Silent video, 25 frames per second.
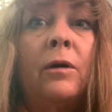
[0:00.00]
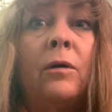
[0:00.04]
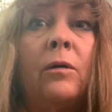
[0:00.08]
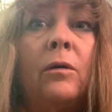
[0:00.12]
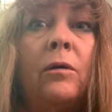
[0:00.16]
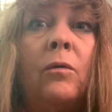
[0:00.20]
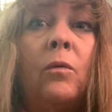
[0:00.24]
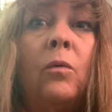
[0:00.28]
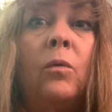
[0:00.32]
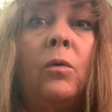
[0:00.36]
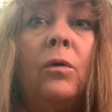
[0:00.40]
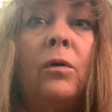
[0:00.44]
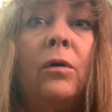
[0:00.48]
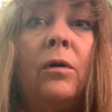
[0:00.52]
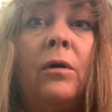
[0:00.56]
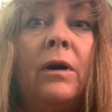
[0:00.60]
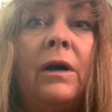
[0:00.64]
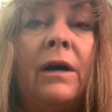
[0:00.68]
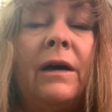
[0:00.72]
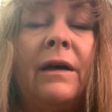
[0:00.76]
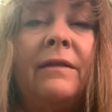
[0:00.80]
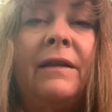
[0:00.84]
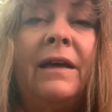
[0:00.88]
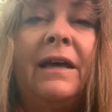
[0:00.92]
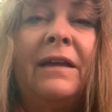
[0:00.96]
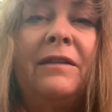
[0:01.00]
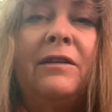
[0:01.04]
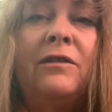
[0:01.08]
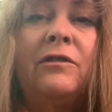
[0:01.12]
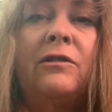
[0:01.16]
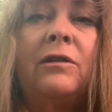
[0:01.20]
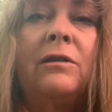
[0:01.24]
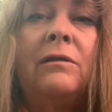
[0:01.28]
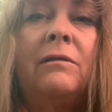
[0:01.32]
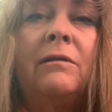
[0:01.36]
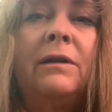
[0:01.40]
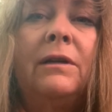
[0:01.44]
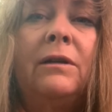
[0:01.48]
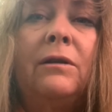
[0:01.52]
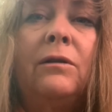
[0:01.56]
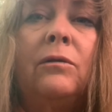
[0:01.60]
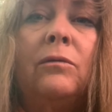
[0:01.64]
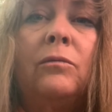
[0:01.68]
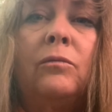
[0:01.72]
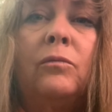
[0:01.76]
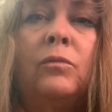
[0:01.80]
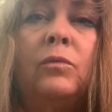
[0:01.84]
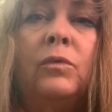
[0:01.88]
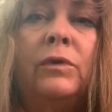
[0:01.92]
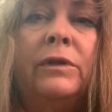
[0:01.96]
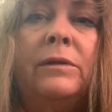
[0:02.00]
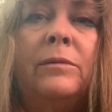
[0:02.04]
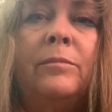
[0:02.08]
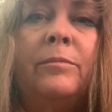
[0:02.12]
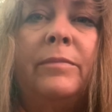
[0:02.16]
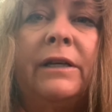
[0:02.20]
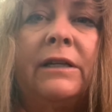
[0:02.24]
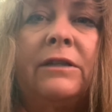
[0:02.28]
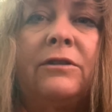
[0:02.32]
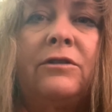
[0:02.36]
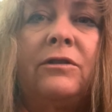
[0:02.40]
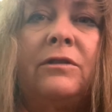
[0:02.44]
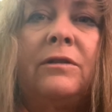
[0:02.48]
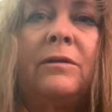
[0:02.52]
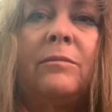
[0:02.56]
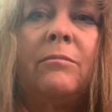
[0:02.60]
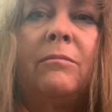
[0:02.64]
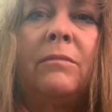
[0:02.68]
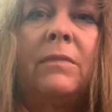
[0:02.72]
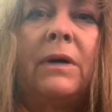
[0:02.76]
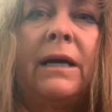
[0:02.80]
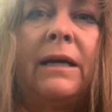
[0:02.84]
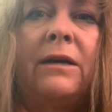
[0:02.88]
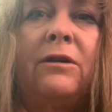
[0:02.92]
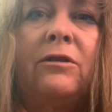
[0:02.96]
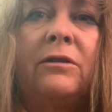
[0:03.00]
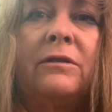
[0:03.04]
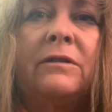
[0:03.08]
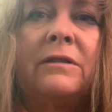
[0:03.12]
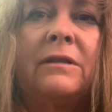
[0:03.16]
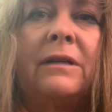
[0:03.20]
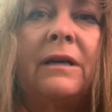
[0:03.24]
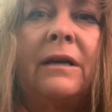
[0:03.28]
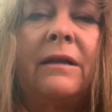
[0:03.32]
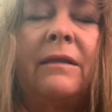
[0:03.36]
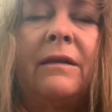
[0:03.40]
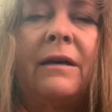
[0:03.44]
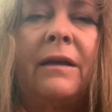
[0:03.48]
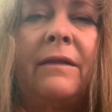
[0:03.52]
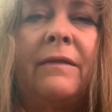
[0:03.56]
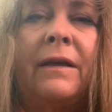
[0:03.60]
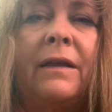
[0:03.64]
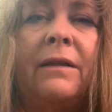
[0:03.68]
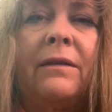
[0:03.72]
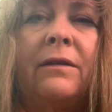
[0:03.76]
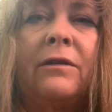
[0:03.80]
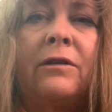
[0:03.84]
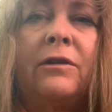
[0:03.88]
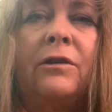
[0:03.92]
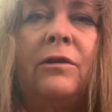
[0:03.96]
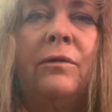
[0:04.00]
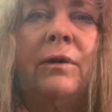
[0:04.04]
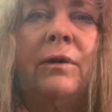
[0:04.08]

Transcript: Or they have these little wooden pictures of Michaels, and I thought they looked cute.